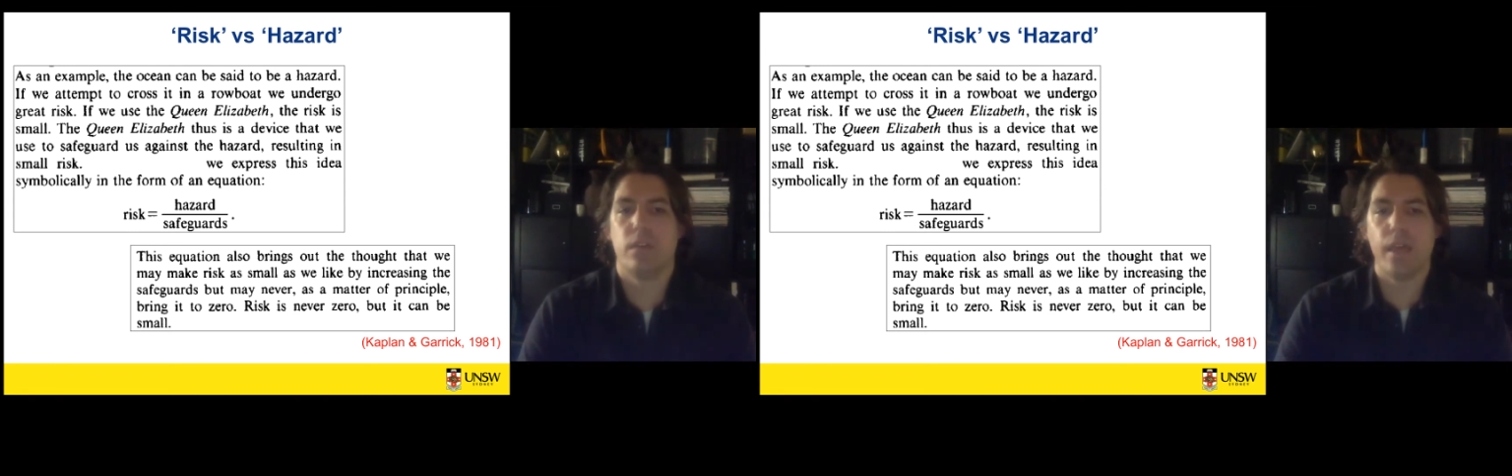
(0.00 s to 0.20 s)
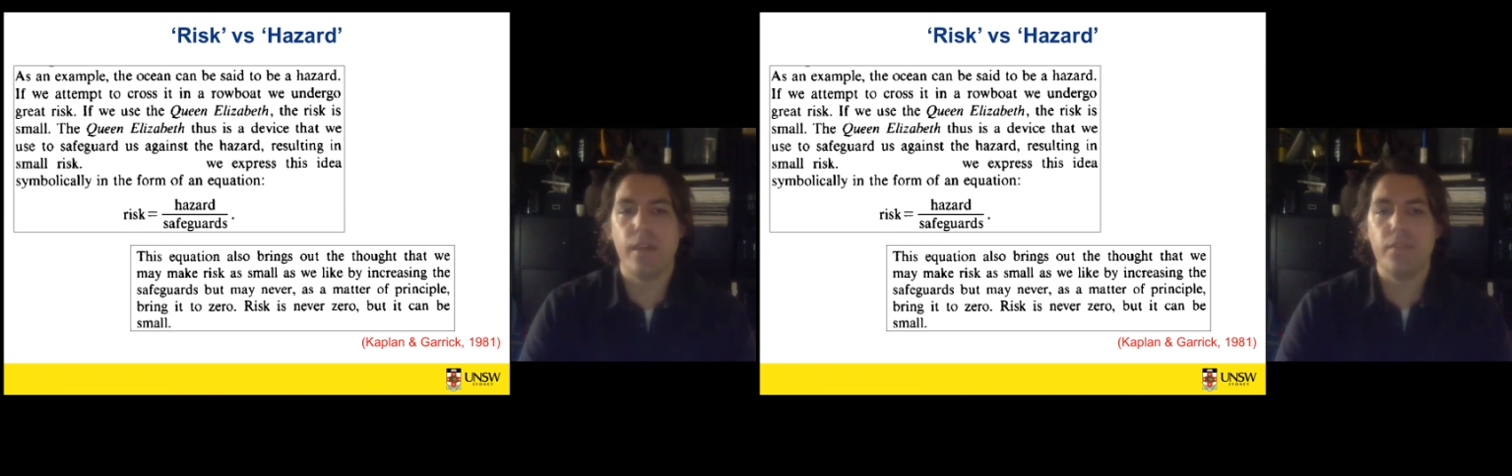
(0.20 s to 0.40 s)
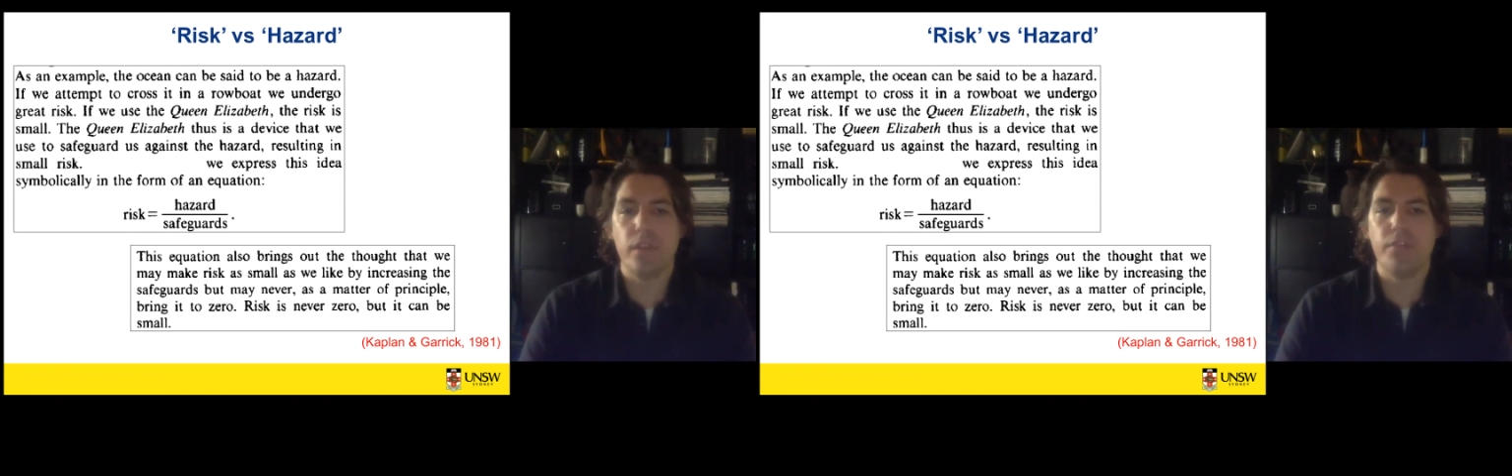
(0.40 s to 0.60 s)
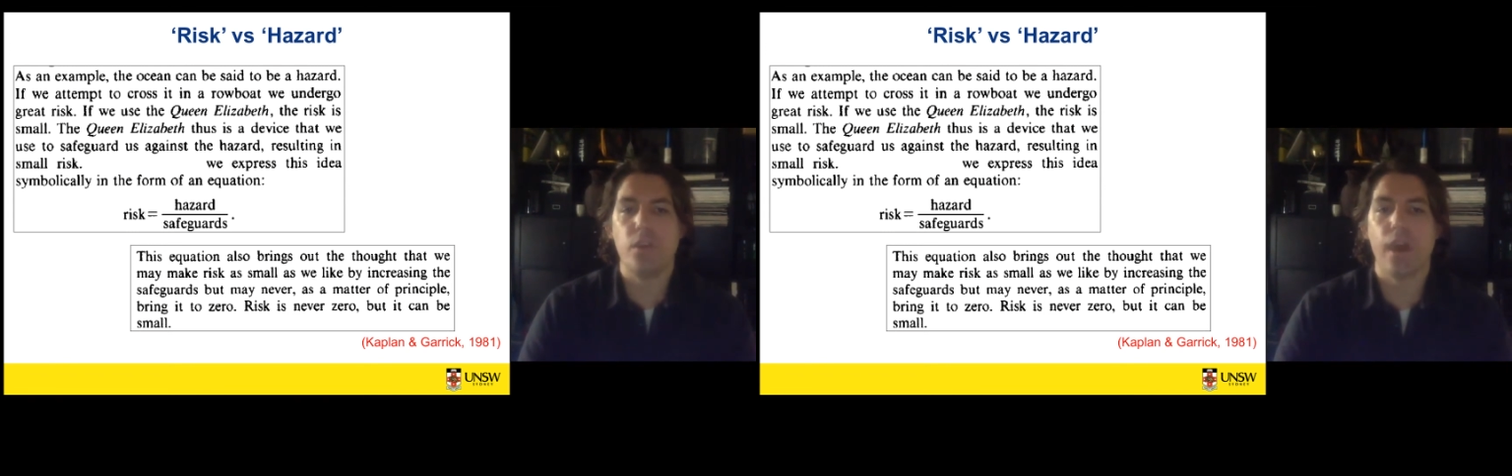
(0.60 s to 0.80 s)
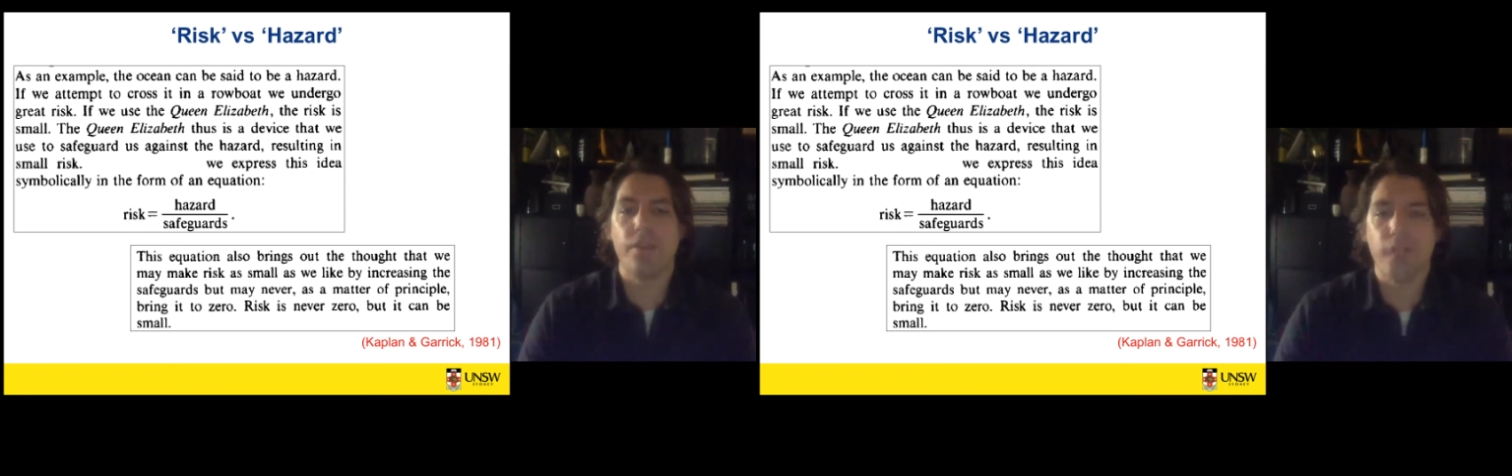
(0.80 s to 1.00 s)
even if
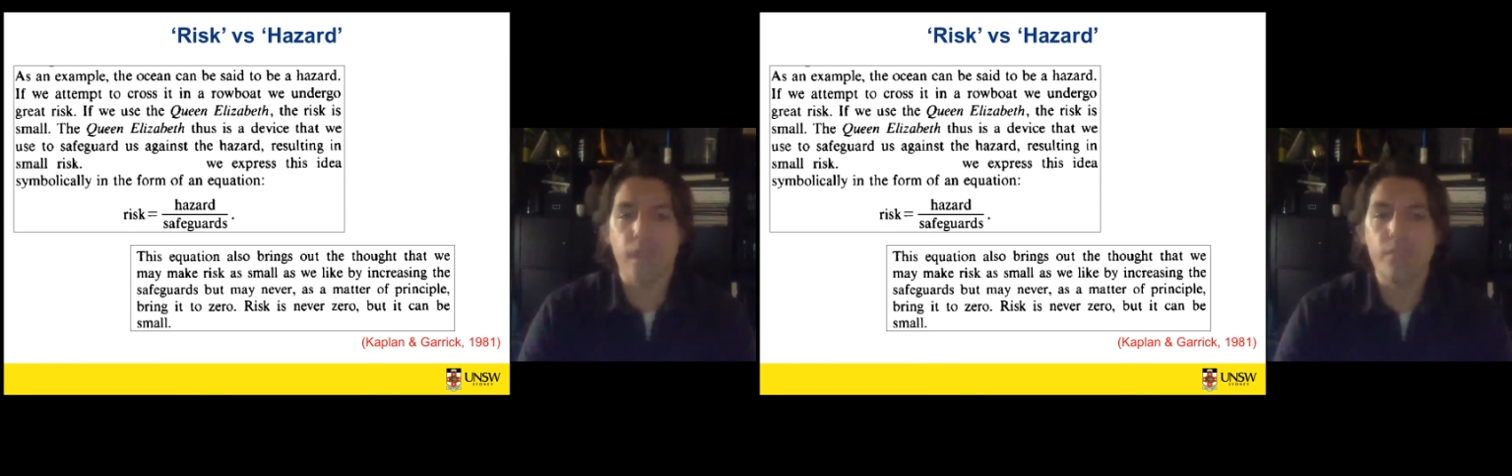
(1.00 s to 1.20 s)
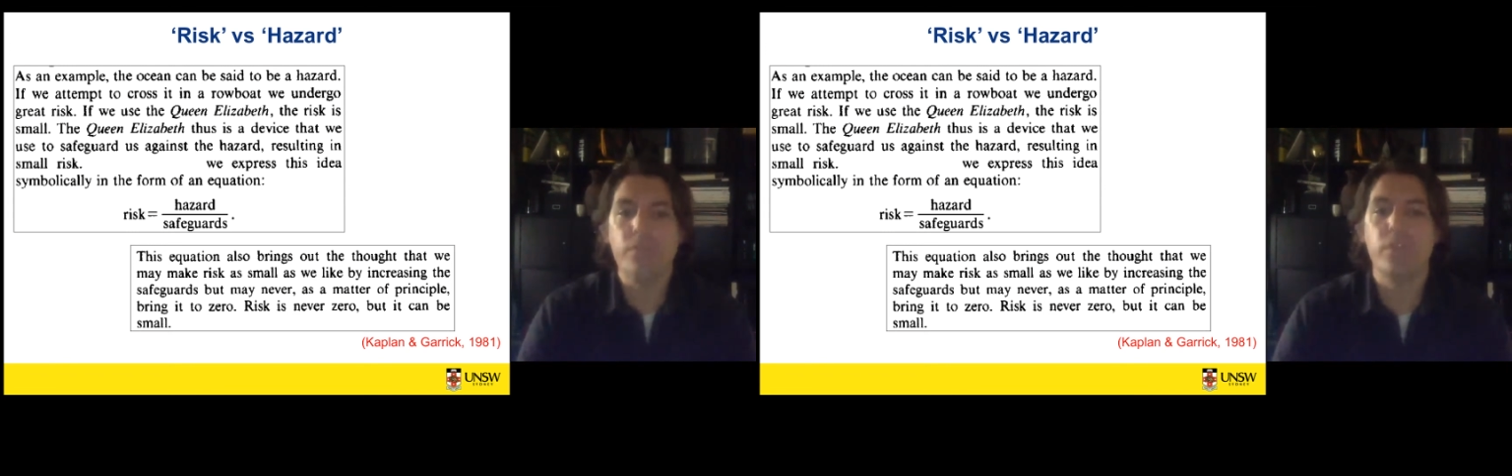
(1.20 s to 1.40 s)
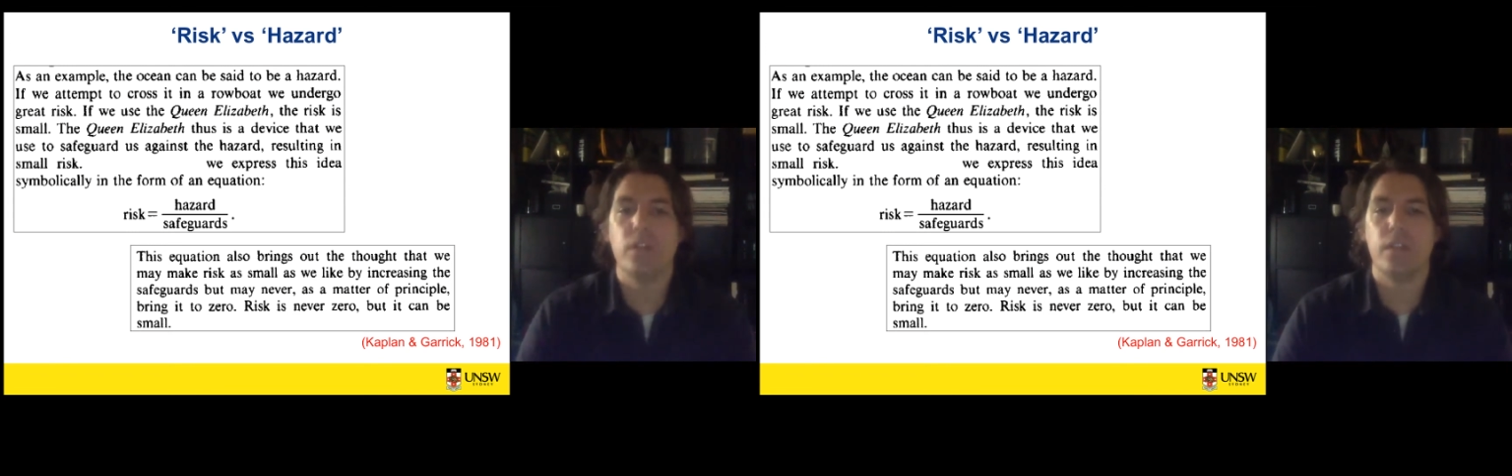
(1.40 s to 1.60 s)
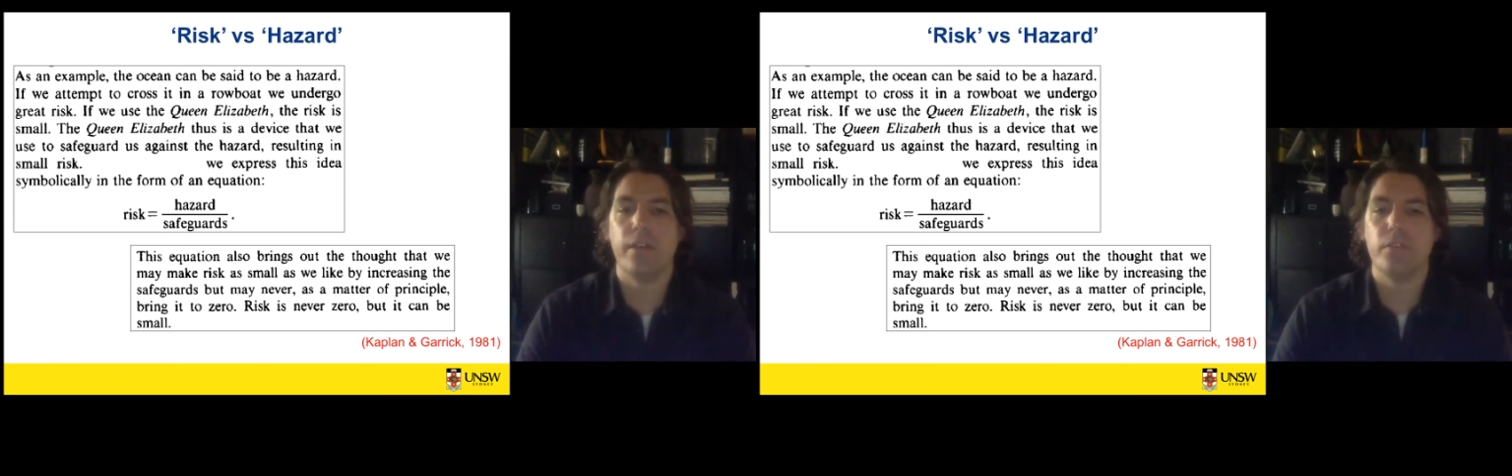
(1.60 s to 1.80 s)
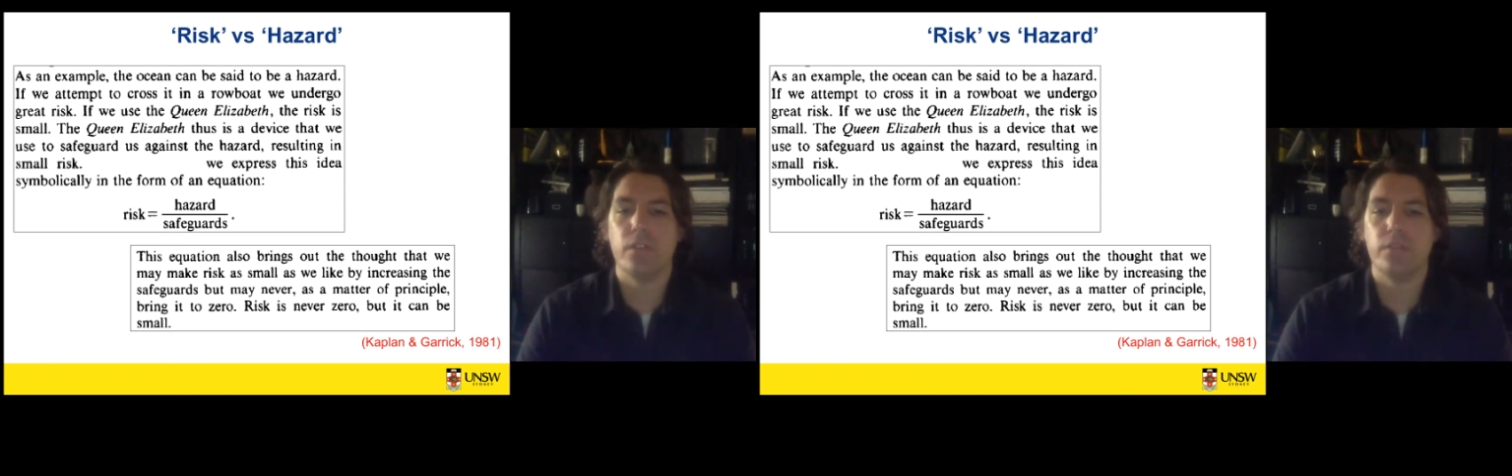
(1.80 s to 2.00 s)
you have an infinite
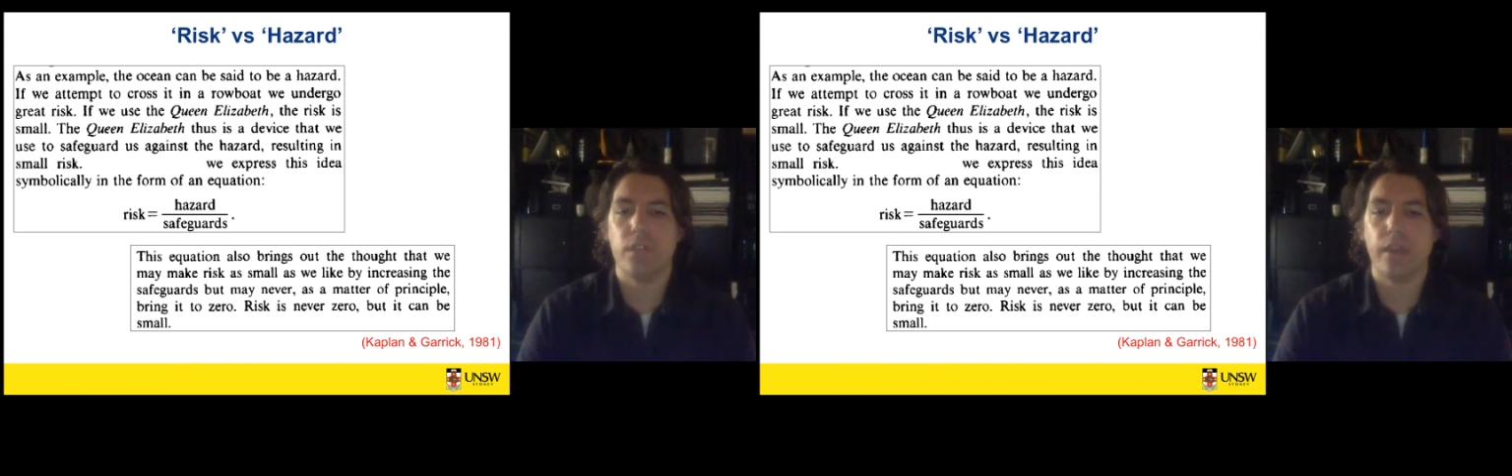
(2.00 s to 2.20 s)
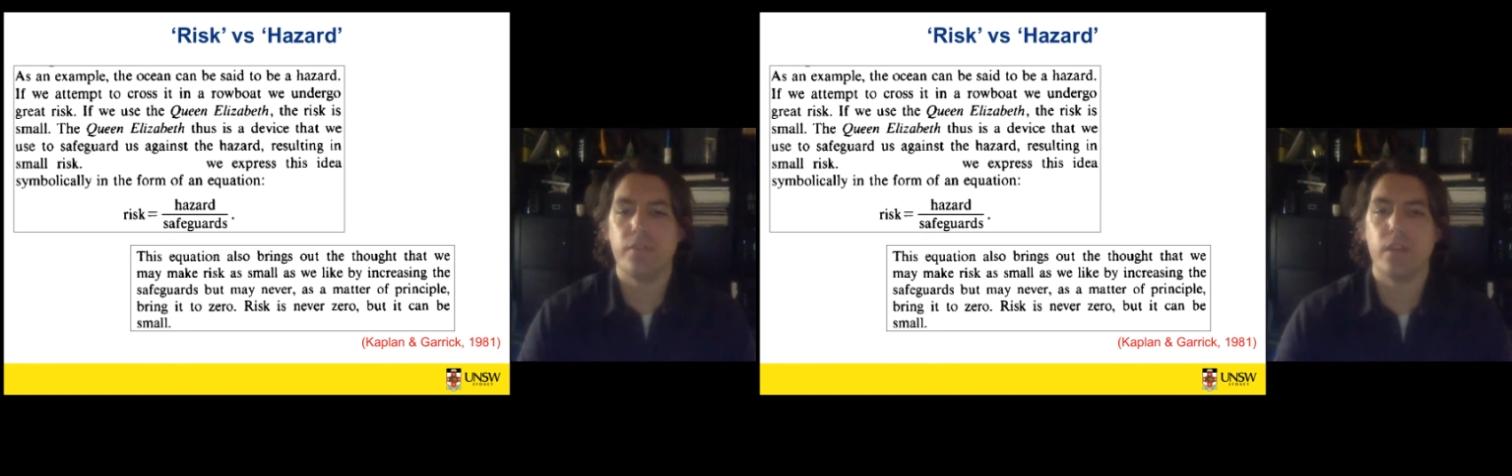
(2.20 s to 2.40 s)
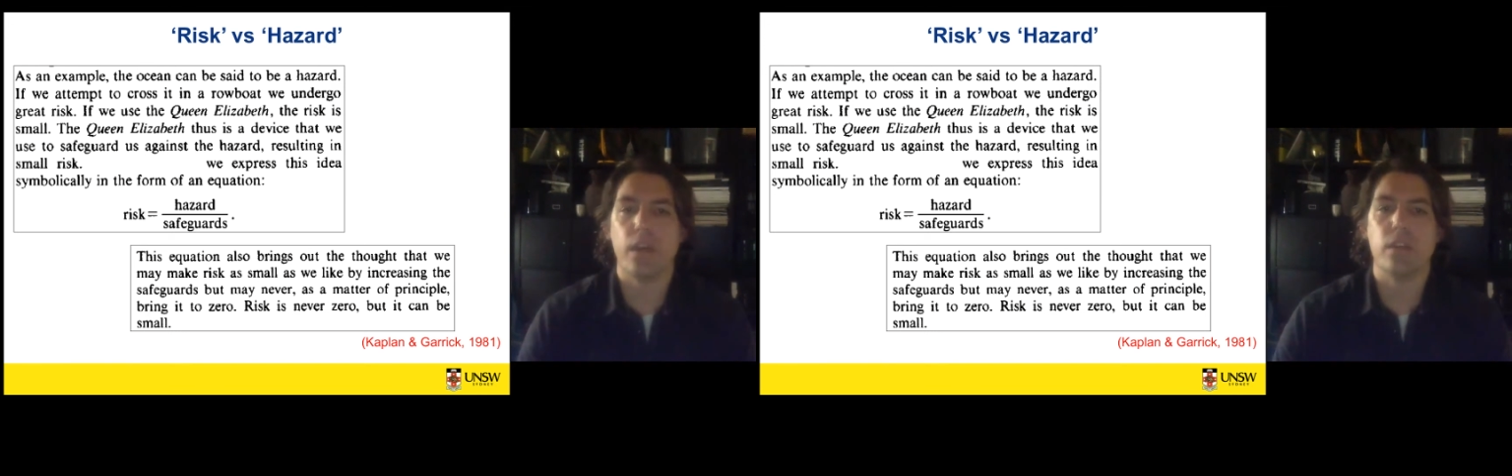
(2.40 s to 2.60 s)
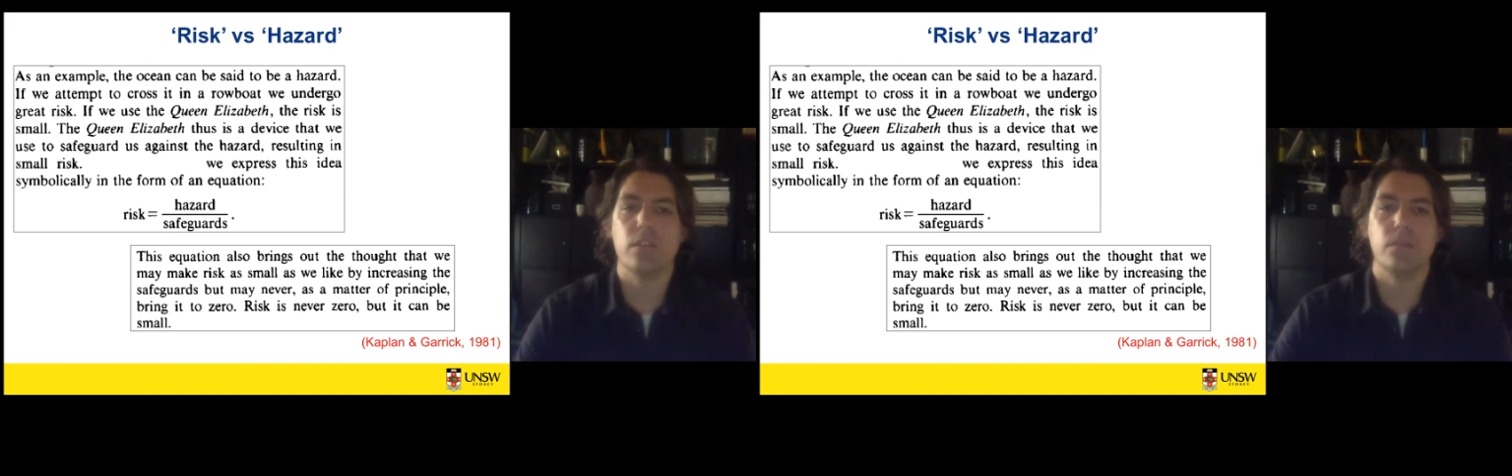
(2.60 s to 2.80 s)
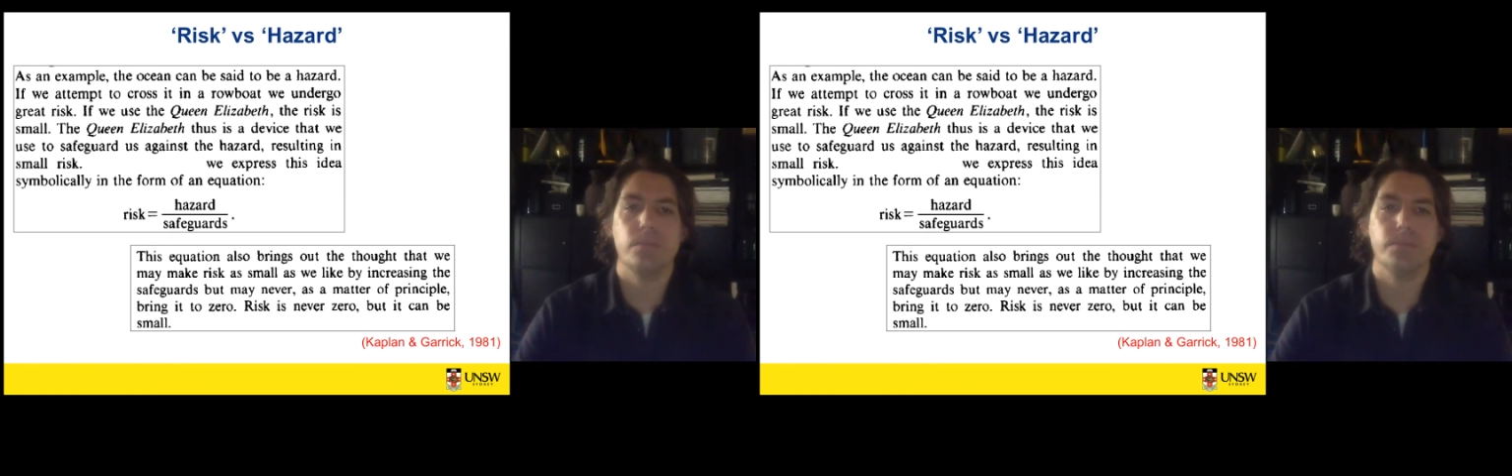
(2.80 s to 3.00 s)
level of safeguards.